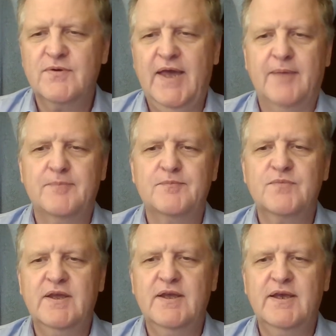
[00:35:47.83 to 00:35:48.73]
Okay.
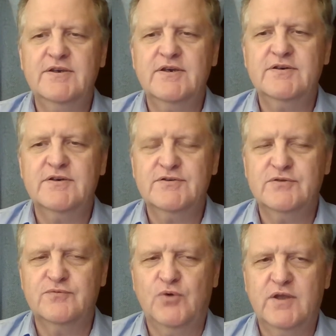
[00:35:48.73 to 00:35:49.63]
You
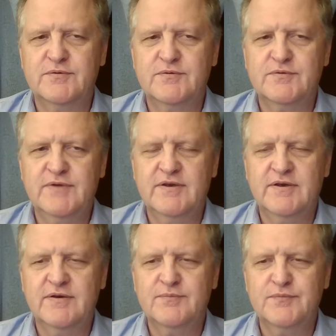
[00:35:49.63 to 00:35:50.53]
should avoid
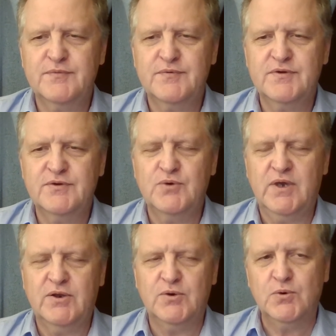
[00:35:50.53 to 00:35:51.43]

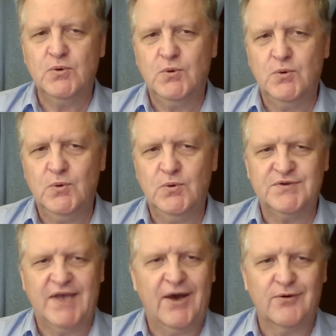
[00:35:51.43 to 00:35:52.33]
doing an ooh
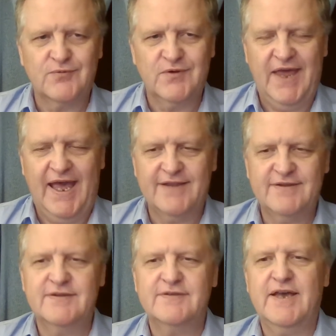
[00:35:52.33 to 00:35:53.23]
sound for that.
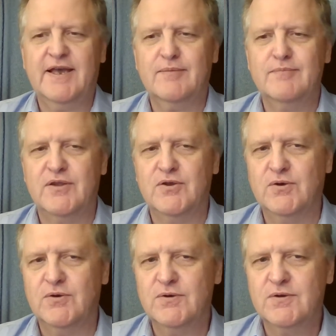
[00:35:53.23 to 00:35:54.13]
It's like
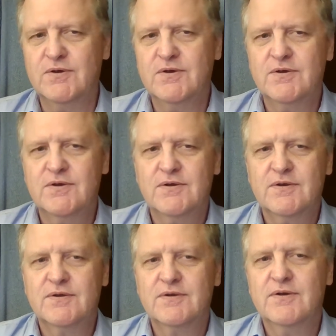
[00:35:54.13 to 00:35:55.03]
menu.
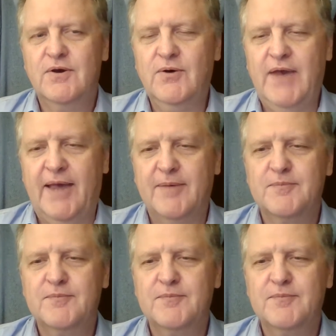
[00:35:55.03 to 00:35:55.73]
Okay.